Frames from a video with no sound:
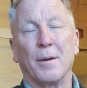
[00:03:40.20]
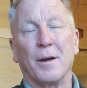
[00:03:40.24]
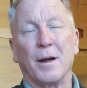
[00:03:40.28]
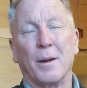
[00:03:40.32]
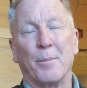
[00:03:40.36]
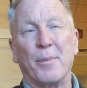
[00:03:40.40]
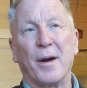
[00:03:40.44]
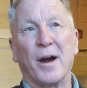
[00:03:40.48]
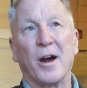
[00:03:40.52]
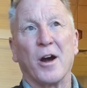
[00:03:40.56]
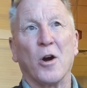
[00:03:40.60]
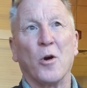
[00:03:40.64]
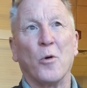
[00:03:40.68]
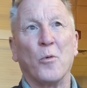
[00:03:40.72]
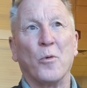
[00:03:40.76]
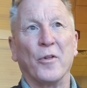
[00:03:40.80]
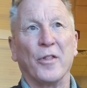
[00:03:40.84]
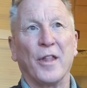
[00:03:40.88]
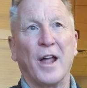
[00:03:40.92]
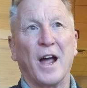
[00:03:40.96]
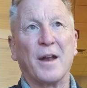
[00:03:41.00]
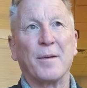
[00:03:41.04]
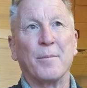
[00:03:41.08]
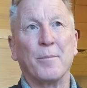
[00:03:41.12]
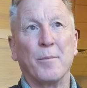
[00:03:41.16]
a barrel will
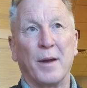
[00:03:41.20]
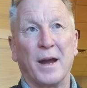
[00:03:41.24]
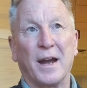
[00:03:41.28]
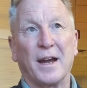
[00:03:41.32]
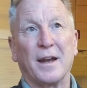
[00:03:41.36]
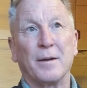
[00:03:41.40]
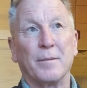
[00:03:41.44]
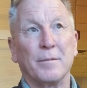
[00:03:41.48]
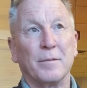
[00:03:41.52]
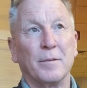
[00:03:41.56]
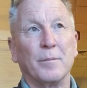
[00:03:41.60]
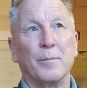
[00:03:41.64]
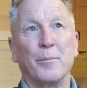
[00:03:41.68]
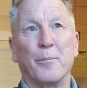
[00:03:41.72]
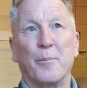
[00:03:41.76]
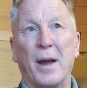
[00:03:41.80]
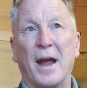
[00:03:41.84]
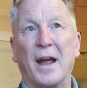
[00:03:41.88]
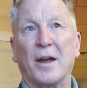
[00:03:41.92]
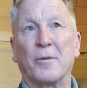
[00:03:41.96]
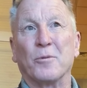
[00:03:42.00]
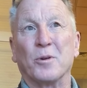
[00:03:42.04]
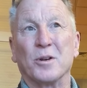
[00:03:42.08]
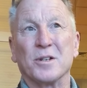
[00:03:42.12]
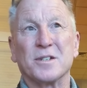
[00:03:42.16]
not make
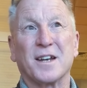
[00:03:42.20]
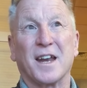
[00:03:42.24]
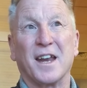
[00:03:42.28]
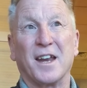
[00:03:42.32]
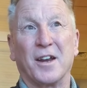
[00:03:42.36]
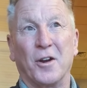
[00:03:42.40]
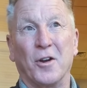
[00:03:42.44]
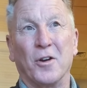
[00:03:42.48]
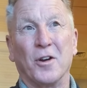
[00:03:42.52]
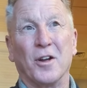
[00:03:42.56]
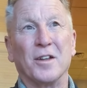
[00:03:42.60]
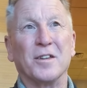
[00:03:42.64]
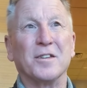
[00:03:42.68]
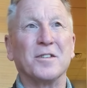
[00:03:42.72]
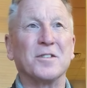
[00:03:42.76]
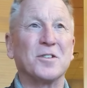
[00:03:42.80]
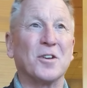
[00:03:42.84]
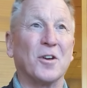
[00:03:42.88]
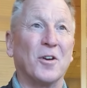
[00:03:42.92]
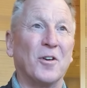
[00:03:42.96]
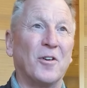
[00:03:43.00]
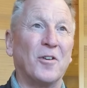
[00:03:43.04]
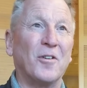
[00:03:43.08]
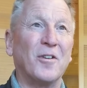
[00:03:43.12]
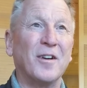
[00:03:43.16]
bad whiskey good.
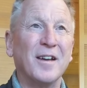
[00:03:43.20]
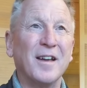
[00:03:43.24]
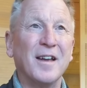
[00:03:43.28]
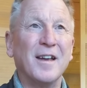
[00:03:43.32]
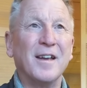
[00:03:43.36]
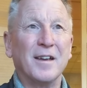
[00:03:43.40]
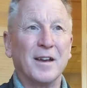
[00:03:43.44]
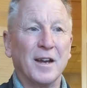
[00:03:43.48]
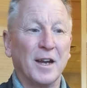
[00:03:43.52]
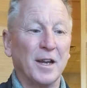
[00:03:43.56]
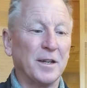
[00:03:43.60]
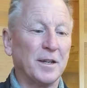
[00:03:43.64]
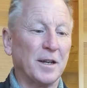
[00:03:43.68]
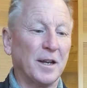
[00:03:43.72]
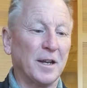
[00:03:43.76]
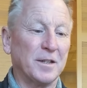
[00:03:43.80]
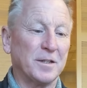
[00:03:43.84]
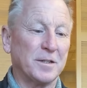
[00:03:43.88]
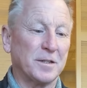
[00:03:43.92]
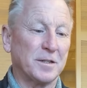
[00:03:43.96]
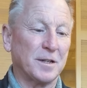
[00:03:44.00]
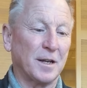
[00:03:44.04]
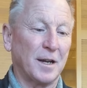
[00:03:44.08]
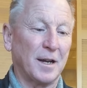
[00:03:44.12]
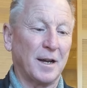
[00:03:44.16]
So
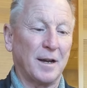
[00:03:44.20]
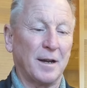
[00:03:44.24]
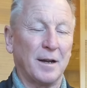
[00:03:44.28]
it's